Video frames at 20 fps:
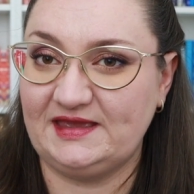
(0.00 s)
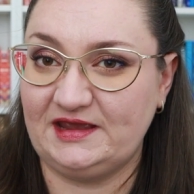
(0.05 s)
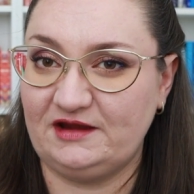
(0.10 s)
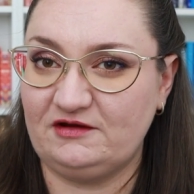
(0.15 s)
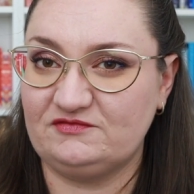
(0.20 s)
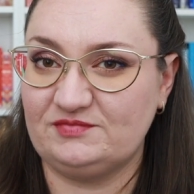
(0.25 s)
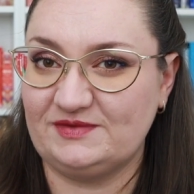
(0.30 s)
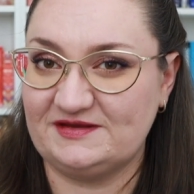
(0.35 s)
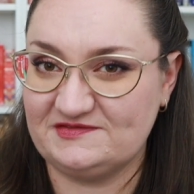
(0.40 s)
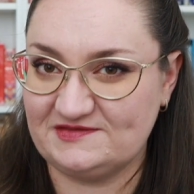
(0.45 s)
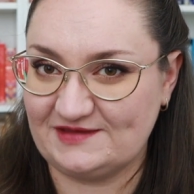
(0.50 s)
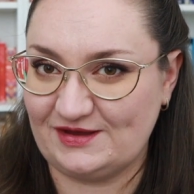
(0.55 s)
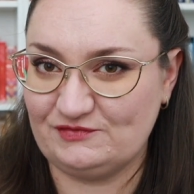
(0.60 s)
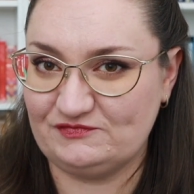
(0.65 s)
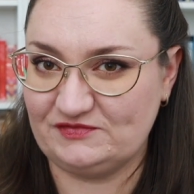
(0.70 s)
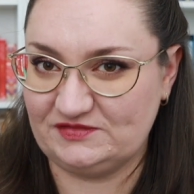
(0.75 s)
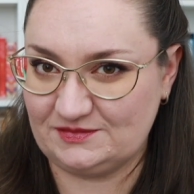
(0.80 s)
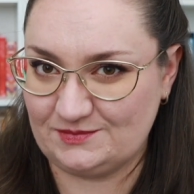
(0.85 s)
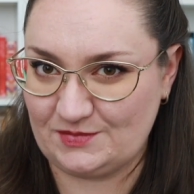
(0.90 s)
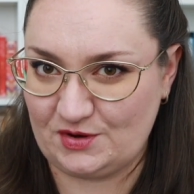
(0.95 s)
care of myself
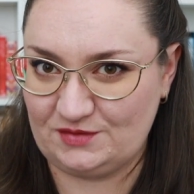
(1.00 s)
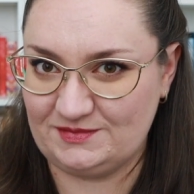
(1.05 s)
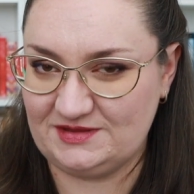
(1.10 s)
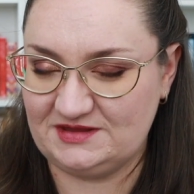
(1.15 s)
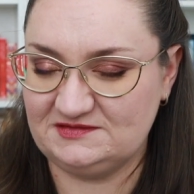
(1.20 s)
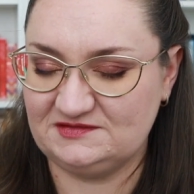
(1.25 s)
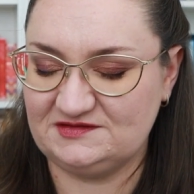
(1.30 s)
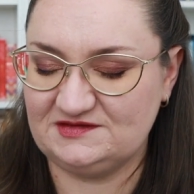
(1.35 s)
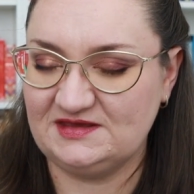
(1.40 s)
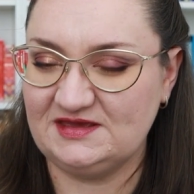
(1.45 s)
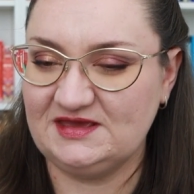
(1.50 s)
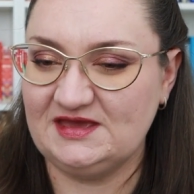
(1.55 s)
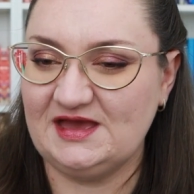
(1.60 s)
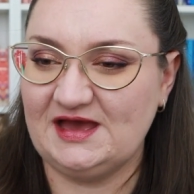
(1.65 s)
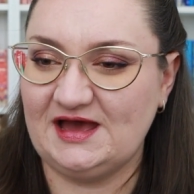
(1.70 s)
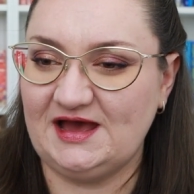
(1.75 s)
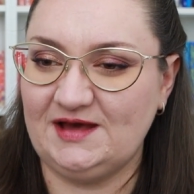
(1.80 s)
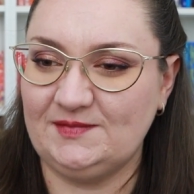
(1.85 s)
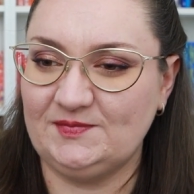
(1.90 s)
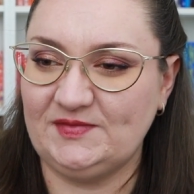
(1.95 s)
at the moment.
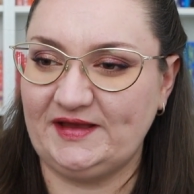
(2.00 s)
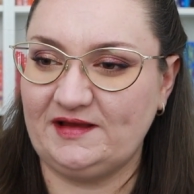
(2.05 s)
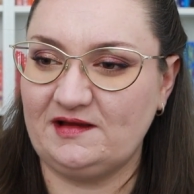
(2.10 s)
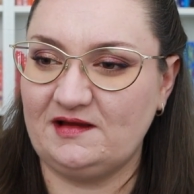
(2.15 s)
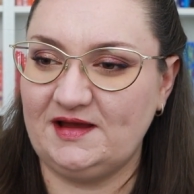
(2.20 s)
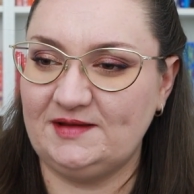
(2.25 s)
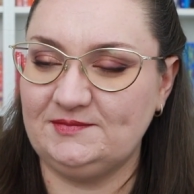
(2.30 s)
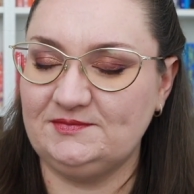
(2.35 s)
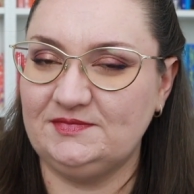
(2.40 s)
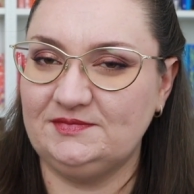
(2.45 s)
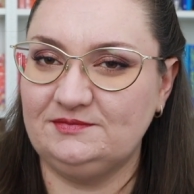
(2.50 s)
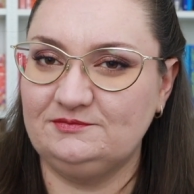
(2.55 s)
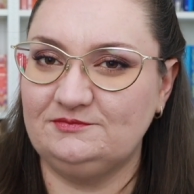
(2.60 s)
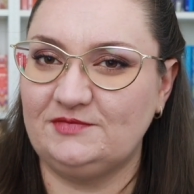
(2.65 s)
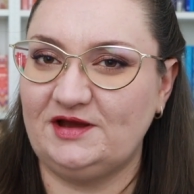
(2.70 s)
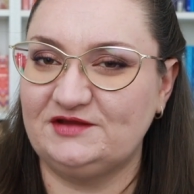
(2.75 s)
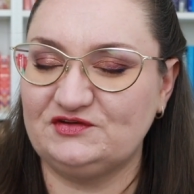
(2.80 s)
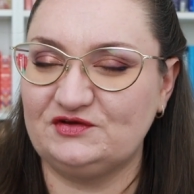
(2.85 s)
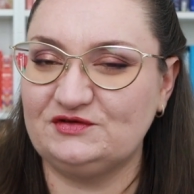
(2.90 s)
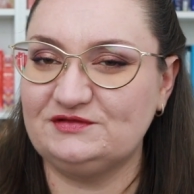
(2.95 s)

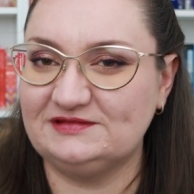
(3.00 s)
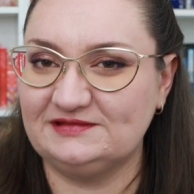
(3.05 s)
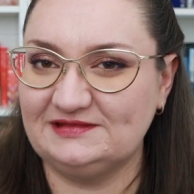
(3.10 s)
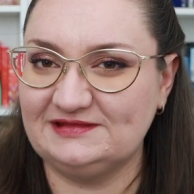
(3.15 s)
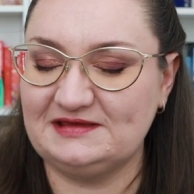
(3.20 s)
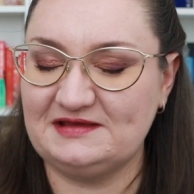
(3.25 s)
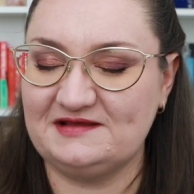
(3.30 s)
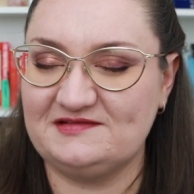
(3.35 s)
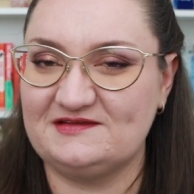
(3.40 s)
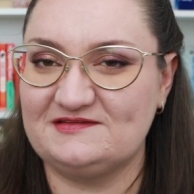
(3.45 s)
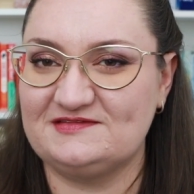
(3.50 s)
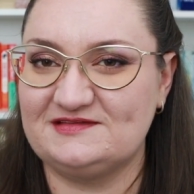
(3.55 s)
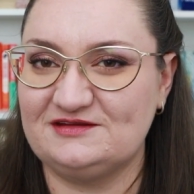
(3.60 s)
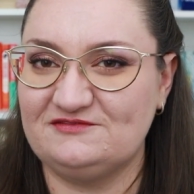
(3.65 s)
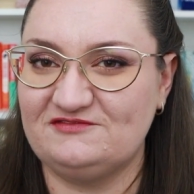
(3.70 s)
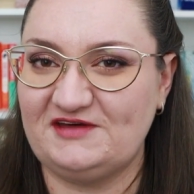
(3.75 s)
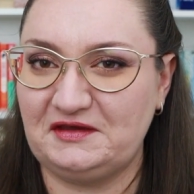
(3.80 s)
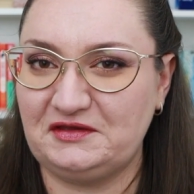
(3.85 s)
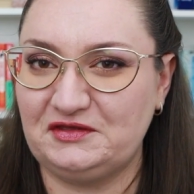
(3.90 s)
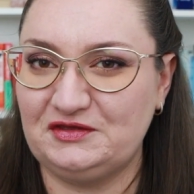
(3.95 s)
I don't exist in a
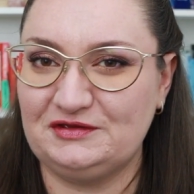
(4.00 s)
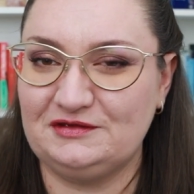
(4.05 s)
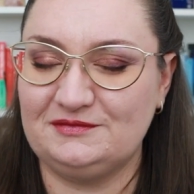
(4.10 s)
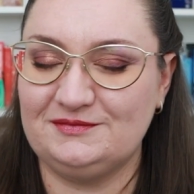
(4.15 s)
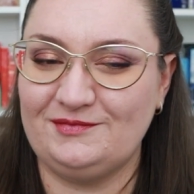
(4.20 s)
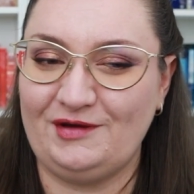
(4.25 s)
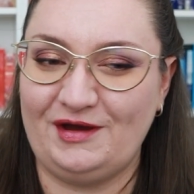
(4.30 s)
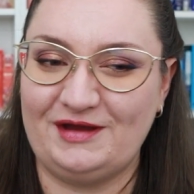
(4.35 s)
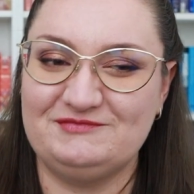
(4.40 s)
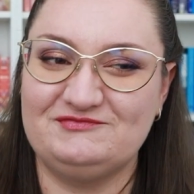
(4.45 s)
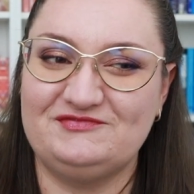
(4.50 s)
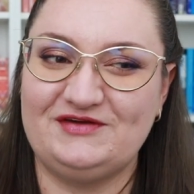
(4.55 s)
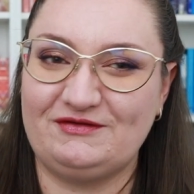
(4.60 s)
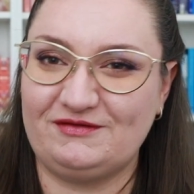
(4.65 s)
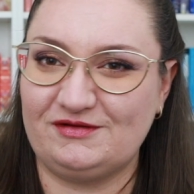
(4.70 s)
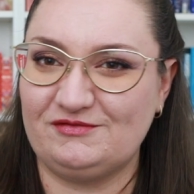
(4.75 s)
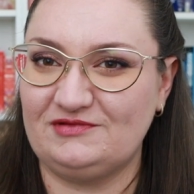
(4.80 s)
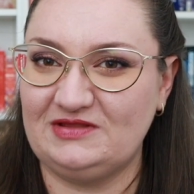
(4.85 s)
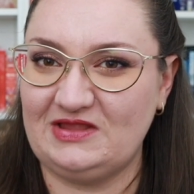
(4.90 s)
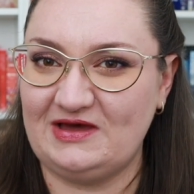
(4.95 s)
vacuum. I'm
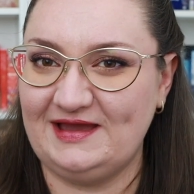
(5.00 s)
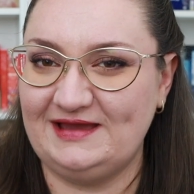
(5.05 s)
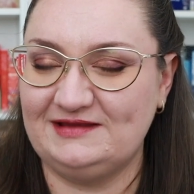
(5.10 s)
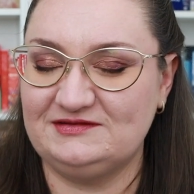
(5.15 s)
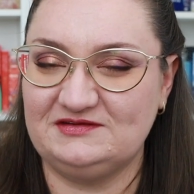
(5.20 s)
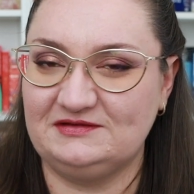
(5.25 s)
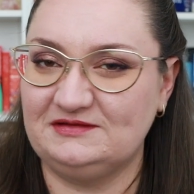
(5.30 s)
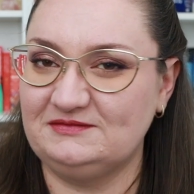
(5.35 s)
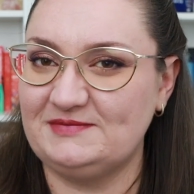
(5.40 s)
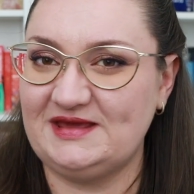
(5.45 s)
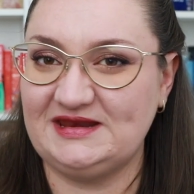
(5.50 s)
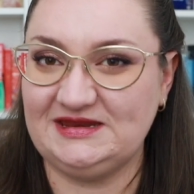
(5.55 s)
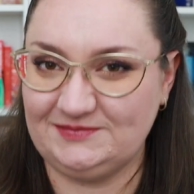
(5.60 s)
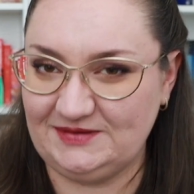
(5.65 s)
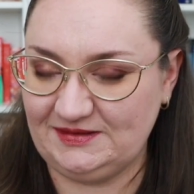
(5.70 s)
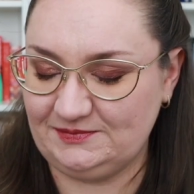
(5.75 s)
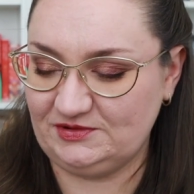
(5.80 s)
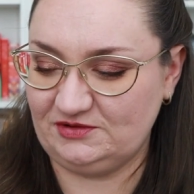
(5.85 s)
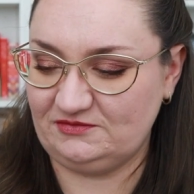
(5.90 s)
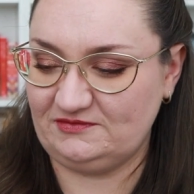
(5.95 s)
very reliant on many
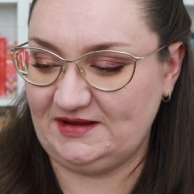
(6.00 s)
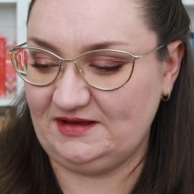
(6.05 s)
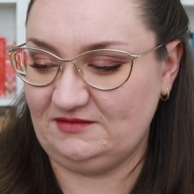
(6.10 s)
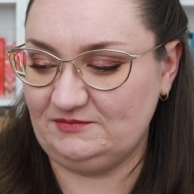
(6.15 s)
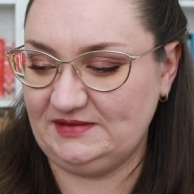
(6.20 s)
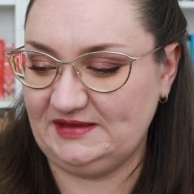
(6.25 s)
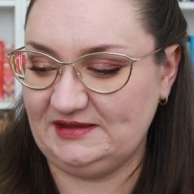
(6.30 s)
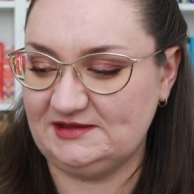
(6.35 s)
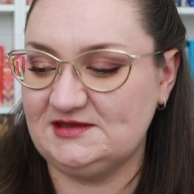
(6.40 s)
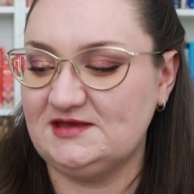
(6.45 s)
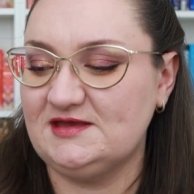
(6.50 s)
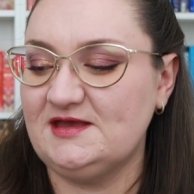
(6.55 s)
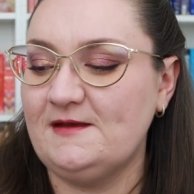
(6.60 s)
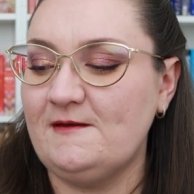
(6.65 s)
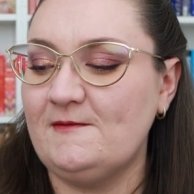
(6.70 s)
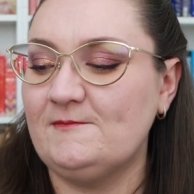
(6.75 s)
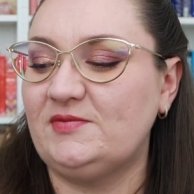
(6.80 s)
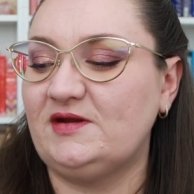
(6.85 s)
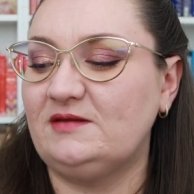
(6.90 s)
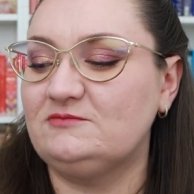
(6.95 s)
people around me,
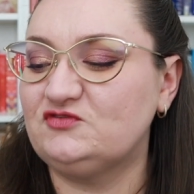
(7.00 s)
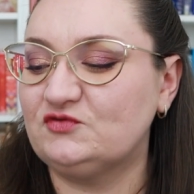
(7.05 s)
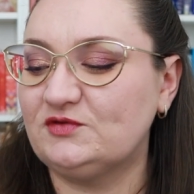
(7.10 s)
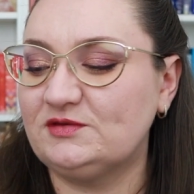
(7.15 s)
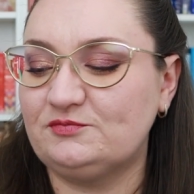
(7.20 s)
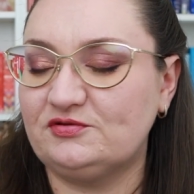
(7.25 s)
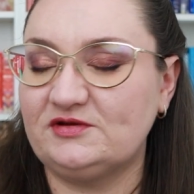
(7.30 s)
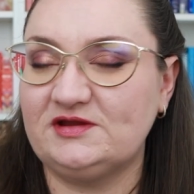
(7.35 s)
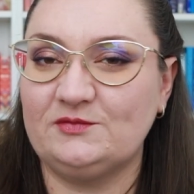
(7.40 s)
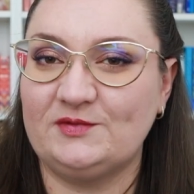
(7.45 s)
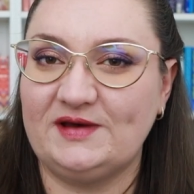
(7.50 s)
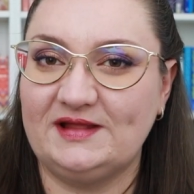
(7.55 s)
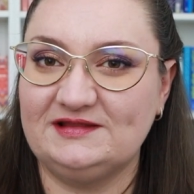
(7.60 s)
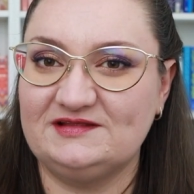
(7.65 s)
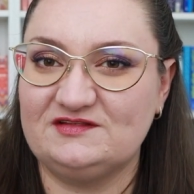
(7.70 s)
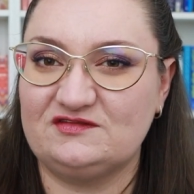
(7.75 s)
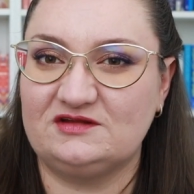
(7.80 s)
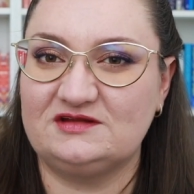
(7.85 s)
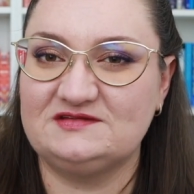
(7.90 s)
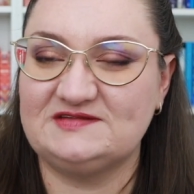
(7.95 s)
but I'm doing pretty well
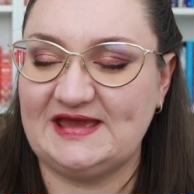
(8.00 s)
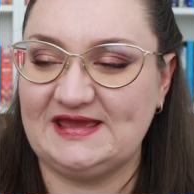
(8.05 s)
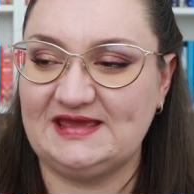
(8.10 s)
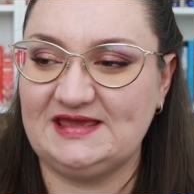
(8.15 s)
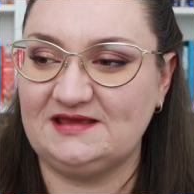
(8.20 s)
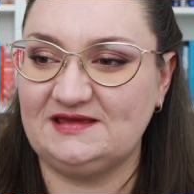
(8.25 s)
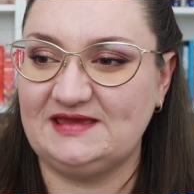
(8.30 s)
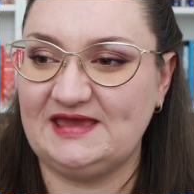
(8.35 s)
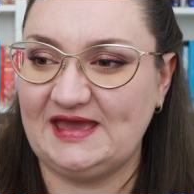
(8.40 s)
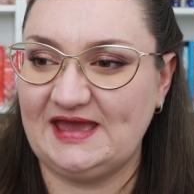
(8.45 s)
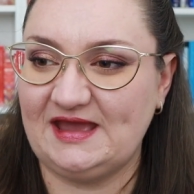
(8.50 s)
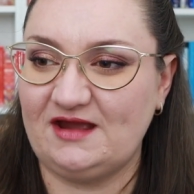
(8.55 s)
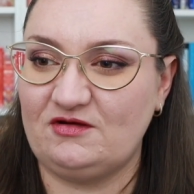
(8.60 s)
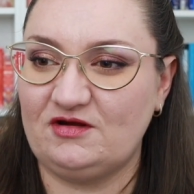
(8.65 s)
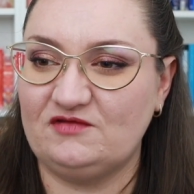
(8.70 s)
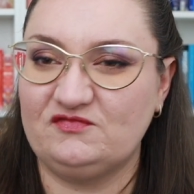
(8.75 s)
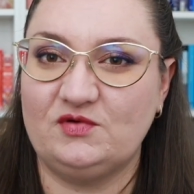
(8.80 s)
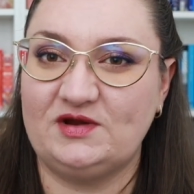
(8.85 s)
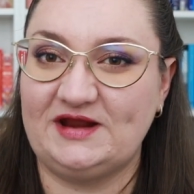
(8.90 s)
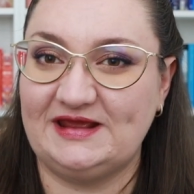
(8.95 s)
at sort of taking care
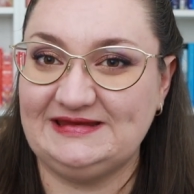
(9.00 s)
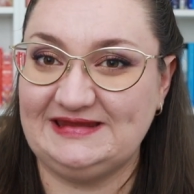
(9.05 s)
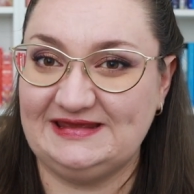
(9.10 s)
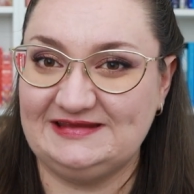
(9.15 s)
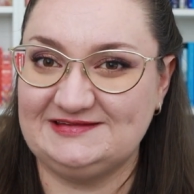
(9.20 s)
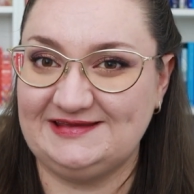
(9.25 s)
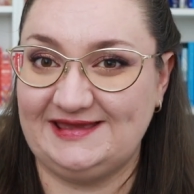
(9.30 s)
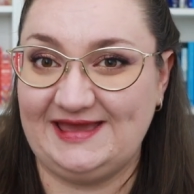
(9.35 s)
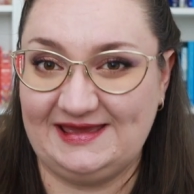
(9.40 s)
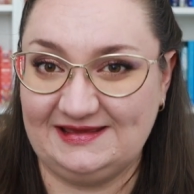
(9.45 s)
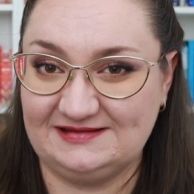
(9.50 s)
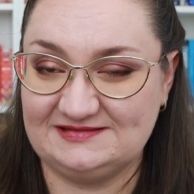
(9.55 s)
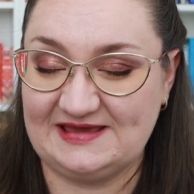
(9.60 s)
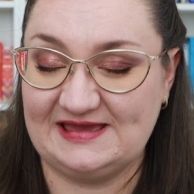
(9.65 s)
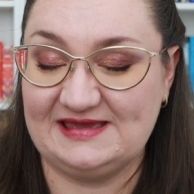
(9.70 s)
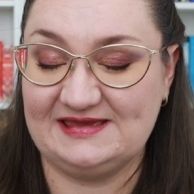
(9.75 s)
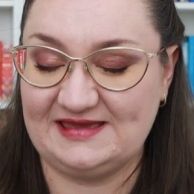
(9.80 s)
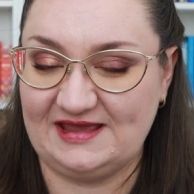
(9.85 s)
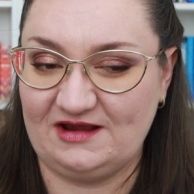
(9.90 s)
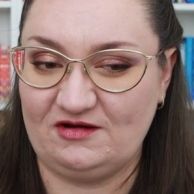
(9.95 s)
of what I need to
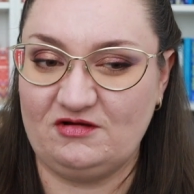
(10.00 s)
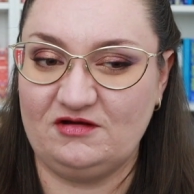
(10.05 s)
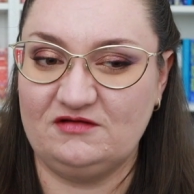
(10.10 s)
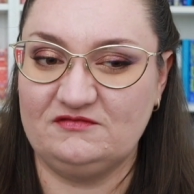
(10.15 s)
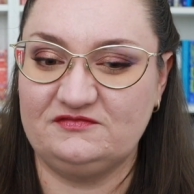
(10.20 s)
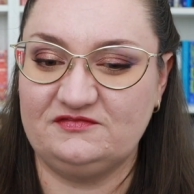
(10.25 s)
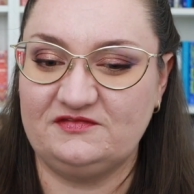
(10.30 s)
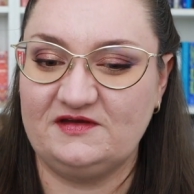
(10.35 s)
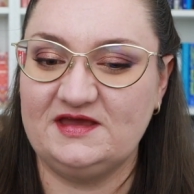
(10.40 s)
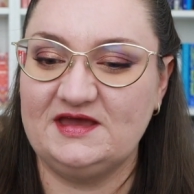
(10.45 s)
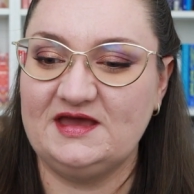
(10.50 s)
take care of.